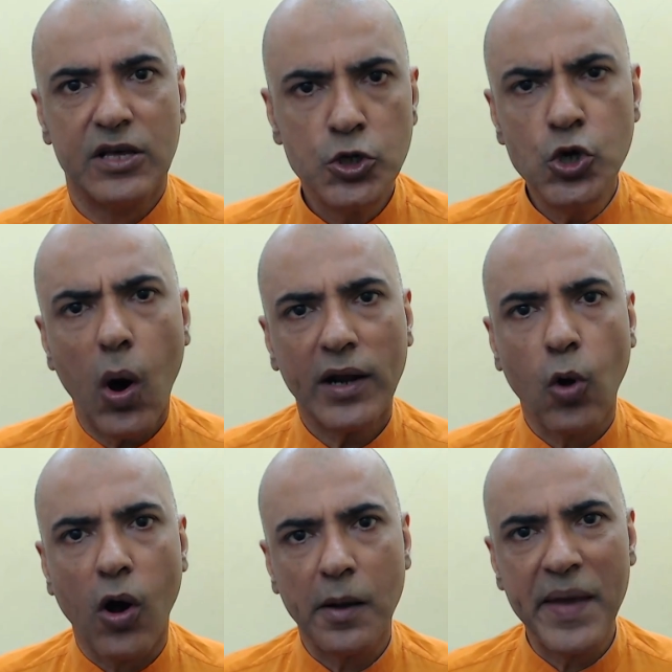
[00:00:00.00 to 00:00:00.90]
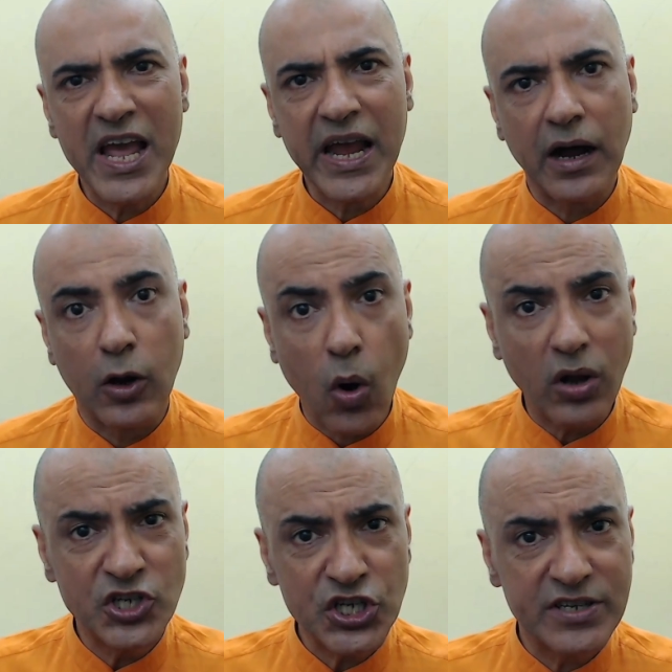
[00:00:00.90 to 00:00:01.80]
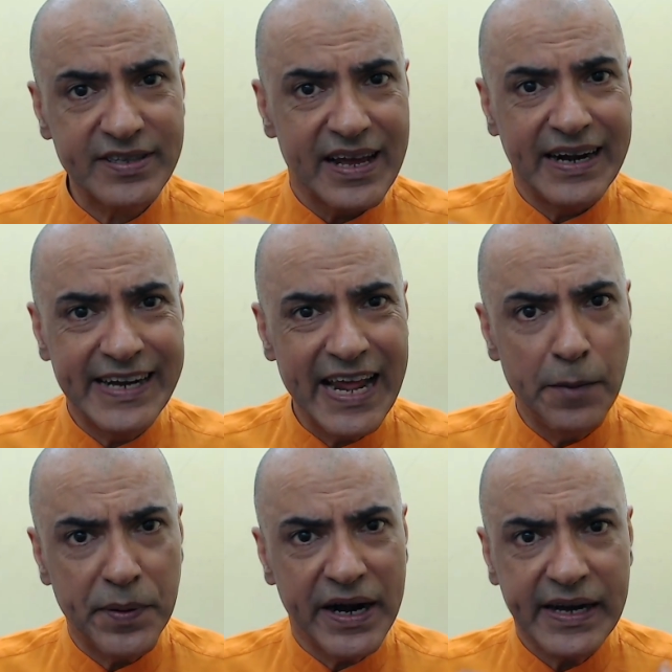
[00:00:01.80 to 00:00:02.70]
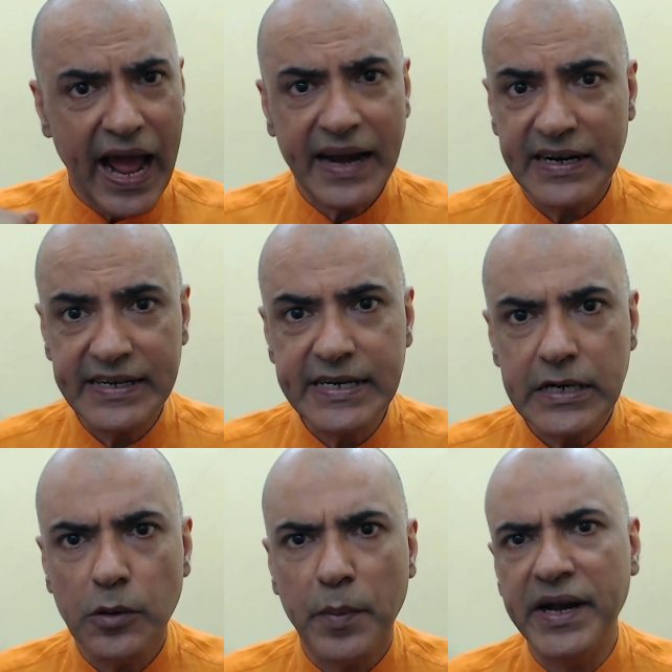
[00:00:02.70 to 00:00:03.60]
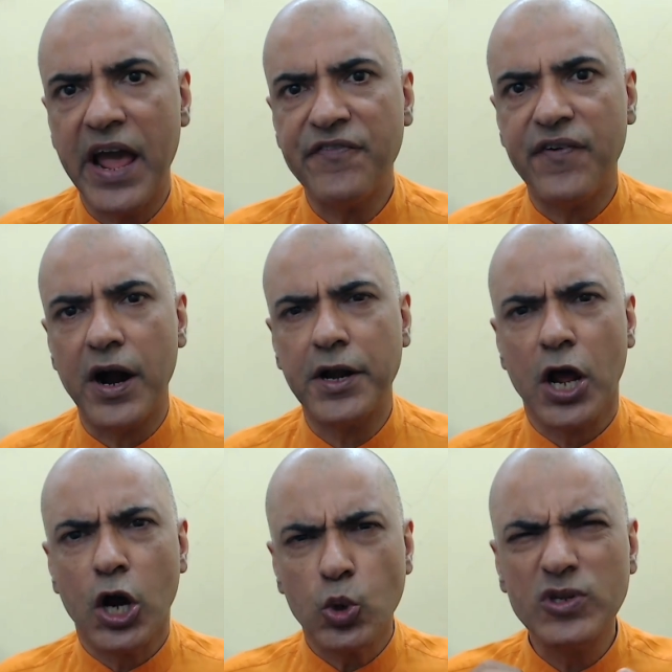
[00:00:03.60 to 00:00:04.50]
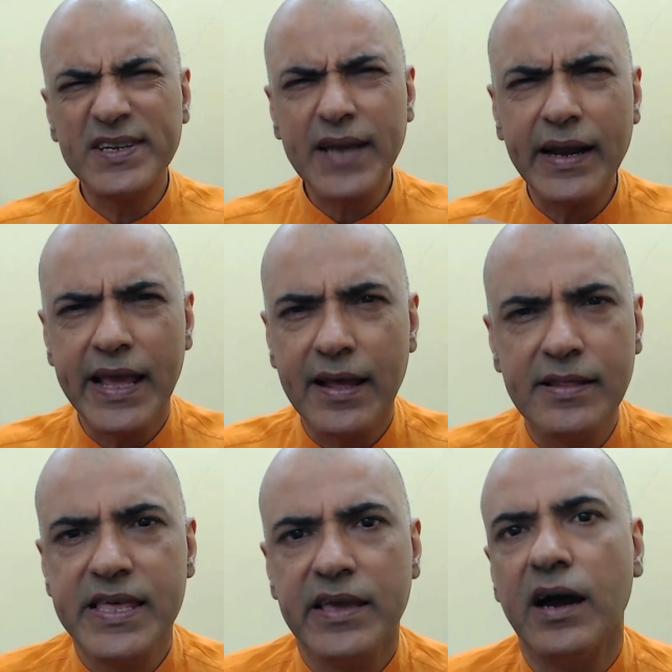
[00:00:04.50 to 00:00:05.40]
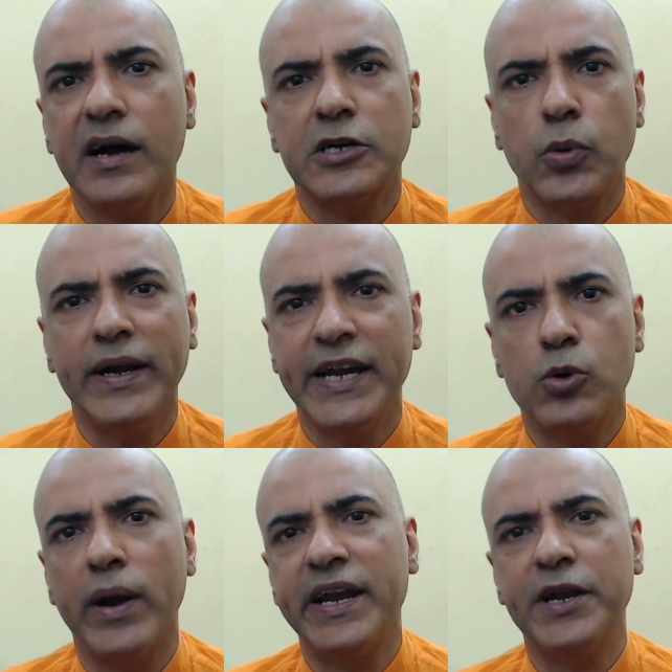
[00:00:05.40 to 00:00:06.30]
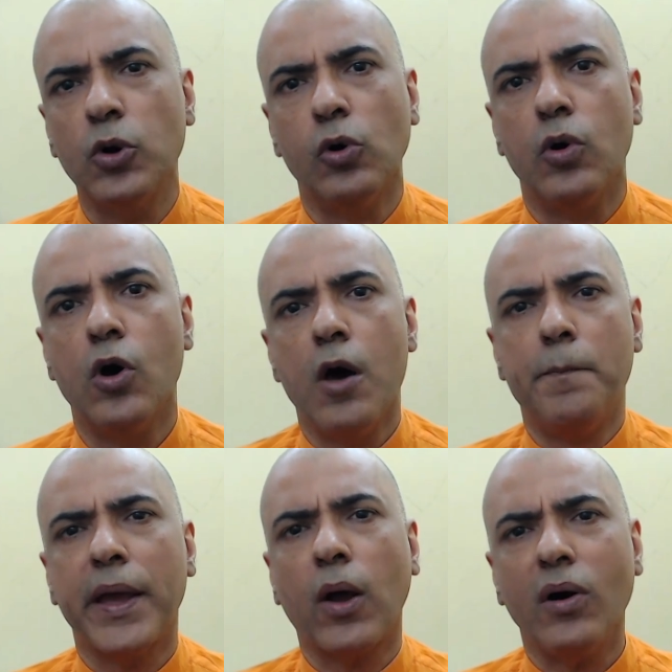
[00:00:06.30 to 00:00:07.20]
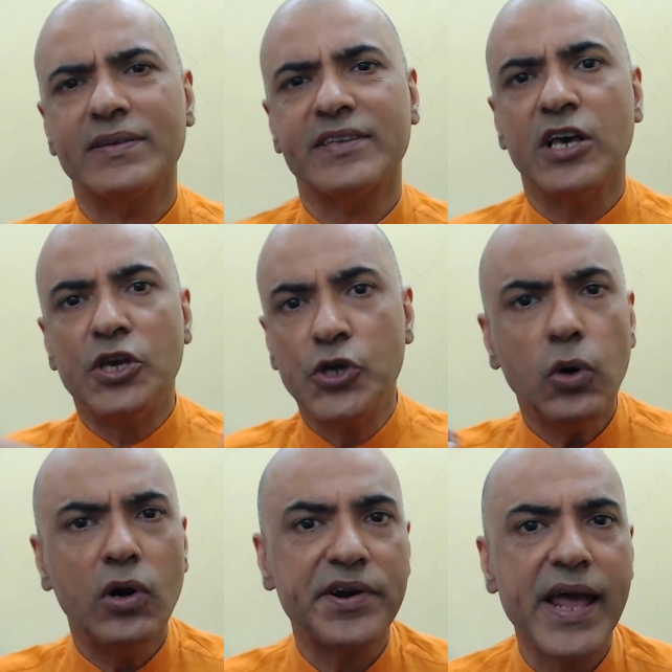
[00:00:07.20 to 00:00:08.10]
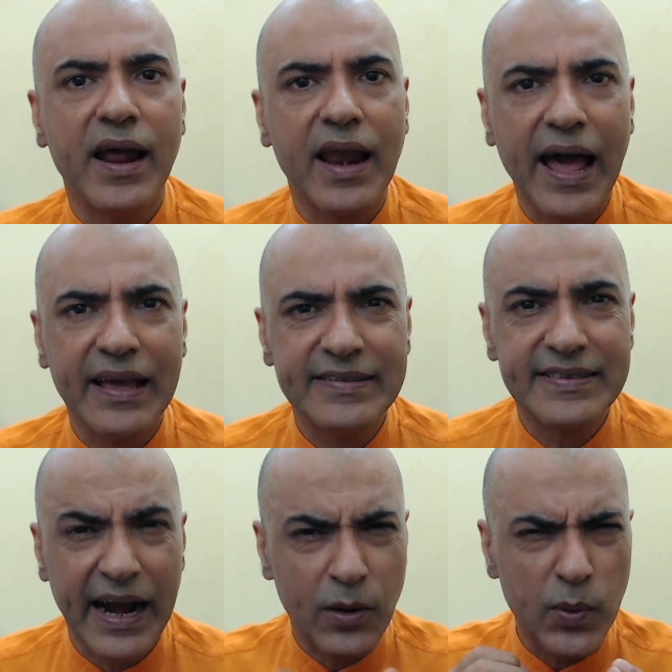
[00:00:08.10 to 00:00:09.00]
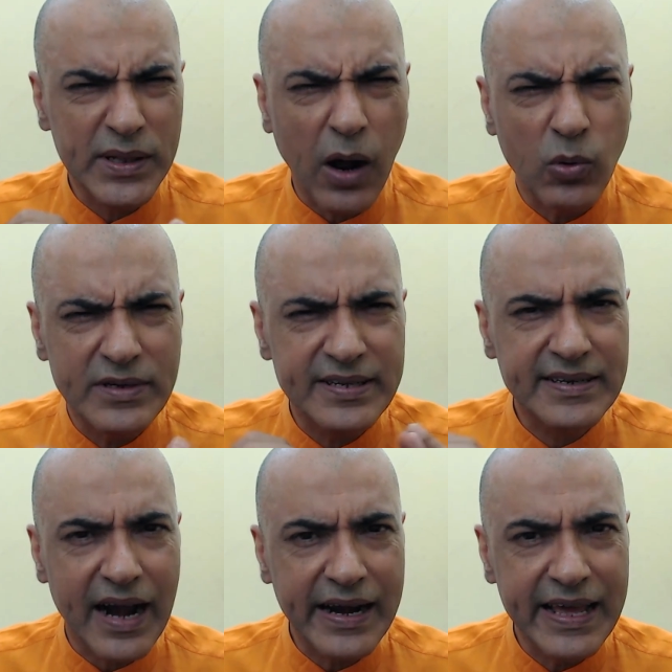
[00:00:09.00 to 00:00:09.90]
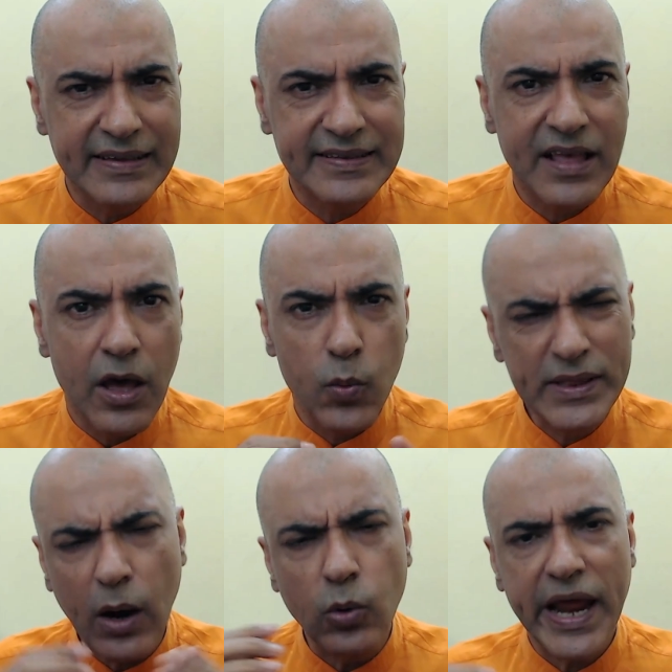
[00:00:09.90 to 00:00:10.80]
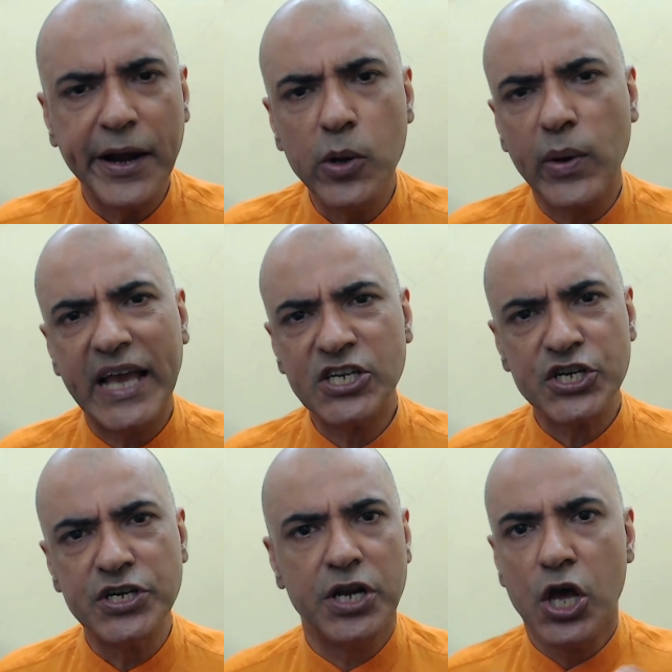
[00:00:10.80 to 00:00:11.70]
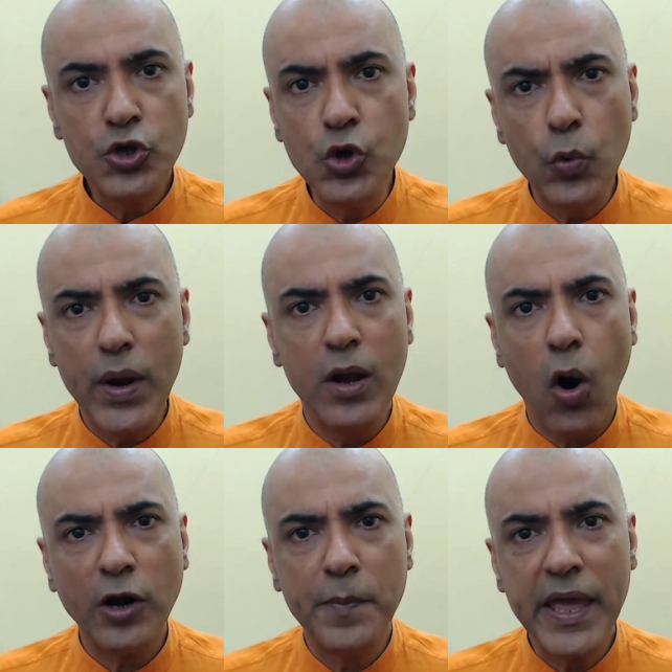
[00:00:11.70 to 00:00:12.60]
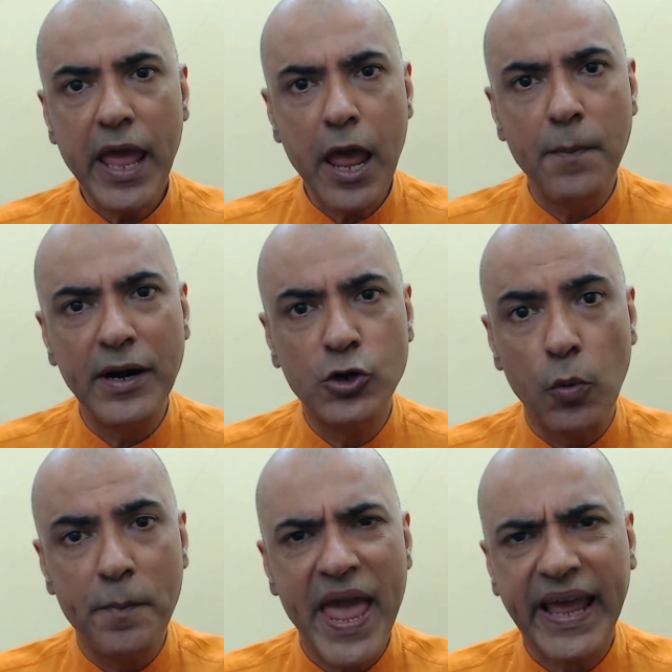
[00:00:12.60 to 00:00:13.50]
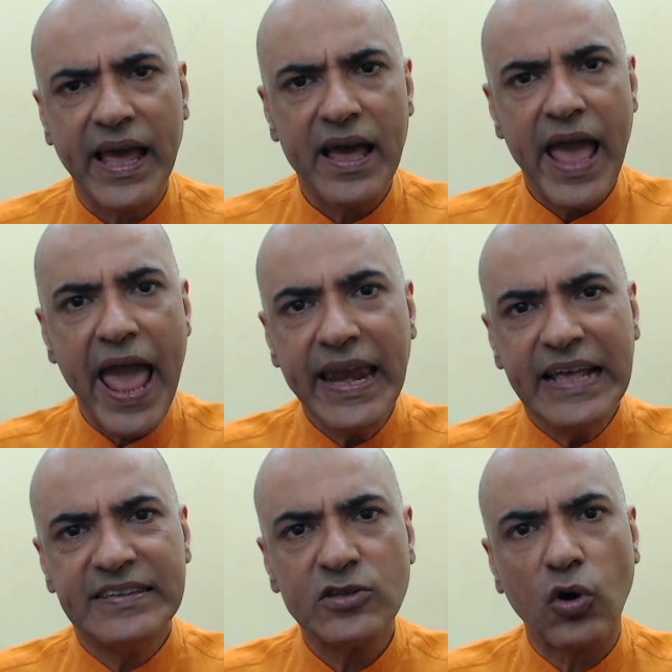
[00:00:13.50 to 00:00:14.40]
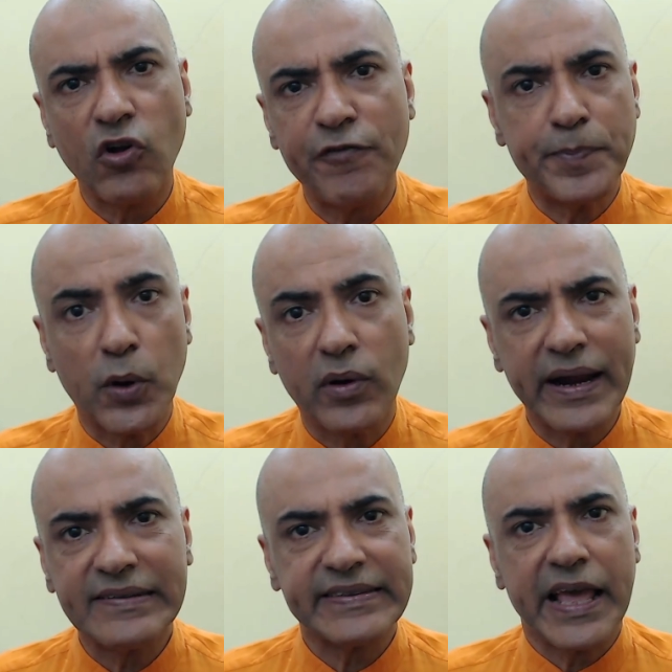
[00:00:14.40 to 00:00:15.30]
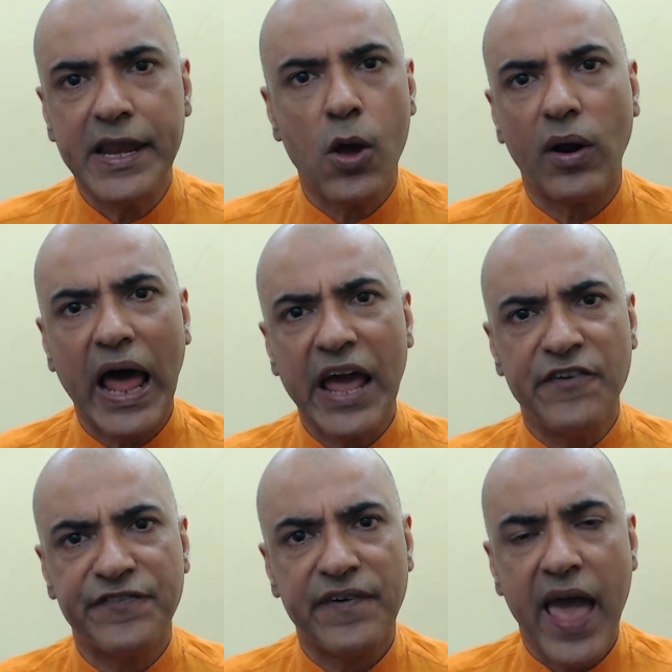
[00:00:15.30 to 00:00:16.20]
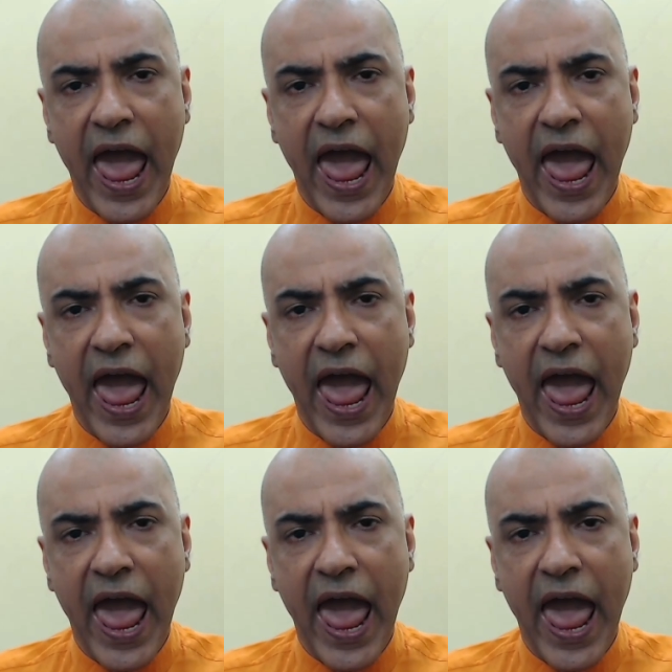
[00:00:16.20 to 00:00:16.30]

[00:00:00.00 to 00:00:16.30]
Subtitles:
You are gonna make a conscious, deliberate and a determined effort to study in the year 2022, because you'll realize that without studies, without education, you will not be able to make any sort of progress in your life.